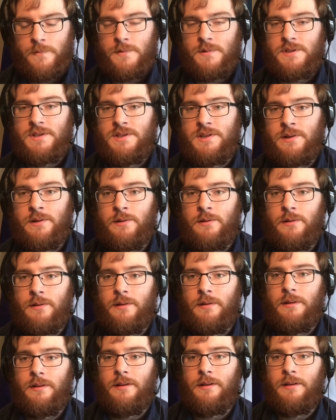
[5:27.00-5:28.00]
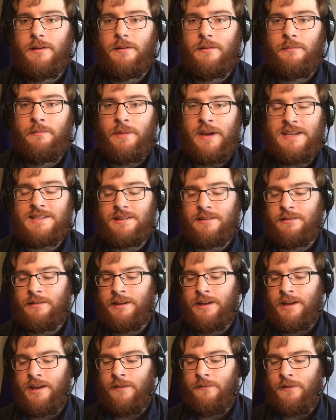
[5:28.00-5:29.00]
So
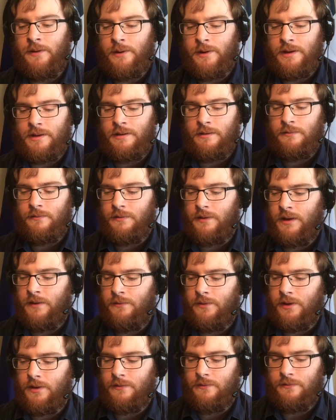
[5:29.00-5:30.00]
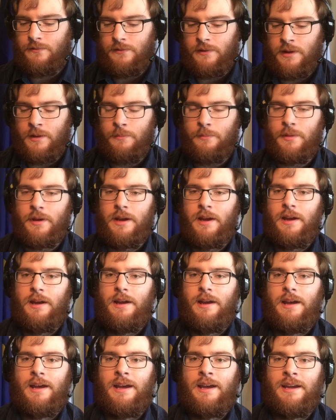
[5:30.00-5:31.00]
basically, if you can flip
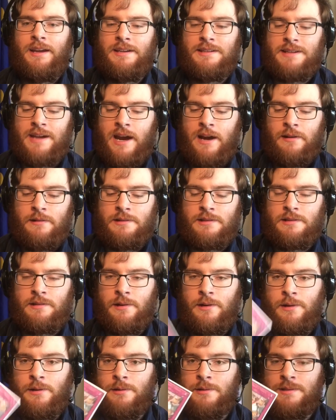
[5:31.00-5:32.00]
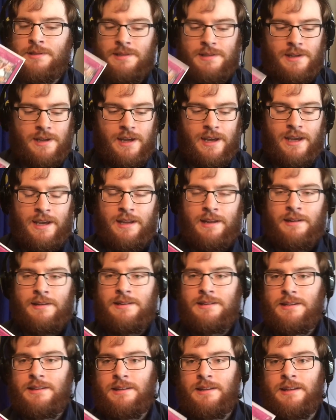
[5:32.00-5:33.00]
a Tyrant Throes
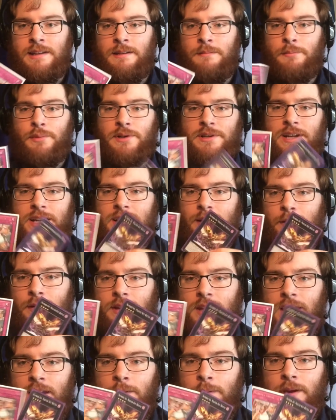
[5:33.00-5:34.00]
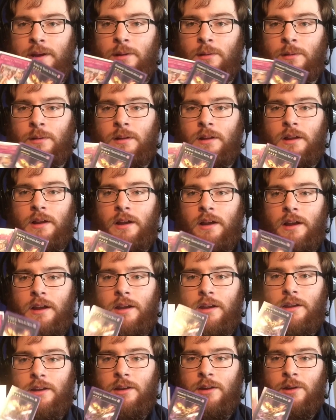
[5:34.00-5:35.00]
and then protect it with Key Beetle,
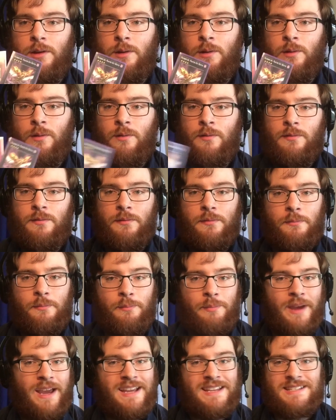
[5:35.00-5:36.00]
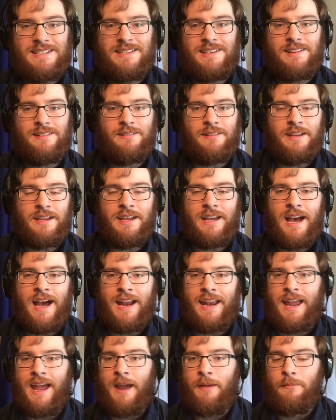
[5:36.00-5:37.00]
you've basically
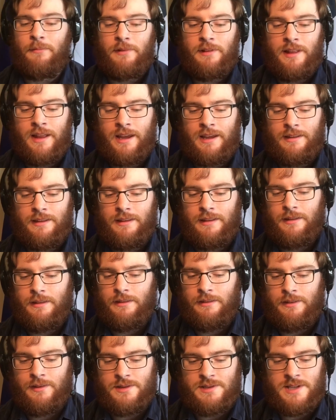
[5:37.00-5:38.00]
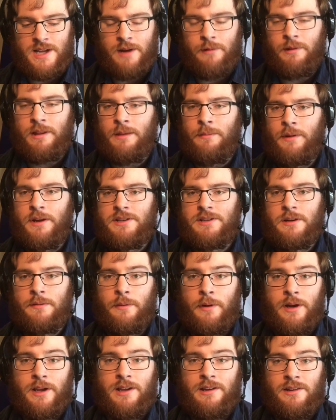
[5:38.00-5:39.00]
got game. Like, there's not really much your
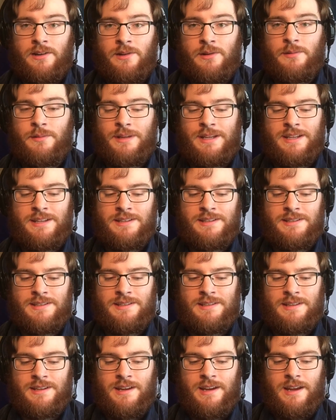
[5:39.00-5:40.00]
opponent can do, because